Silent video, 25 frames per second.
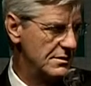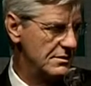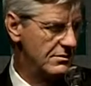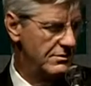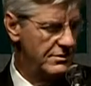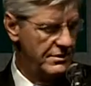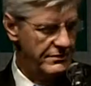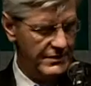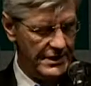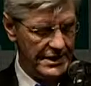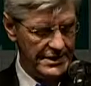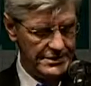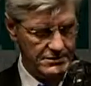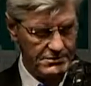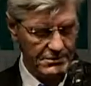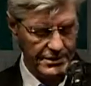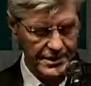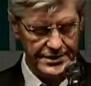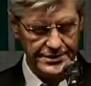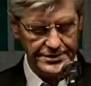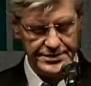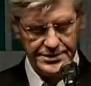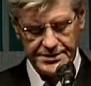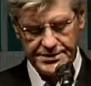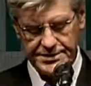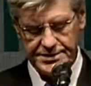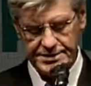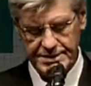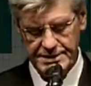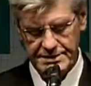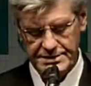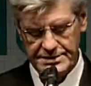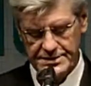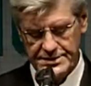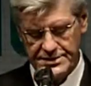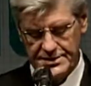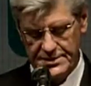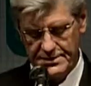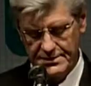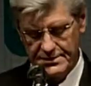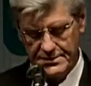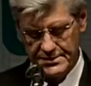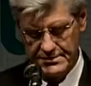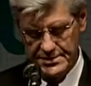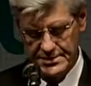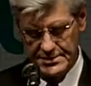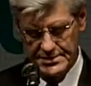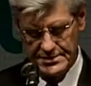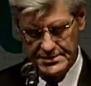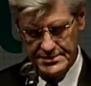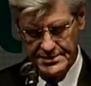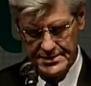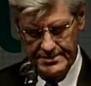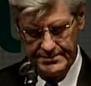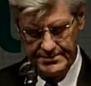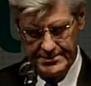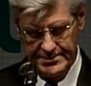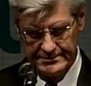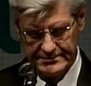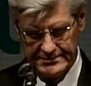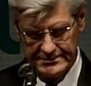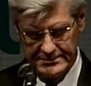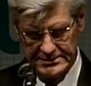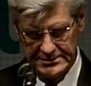We've had great successes here in Mississippi.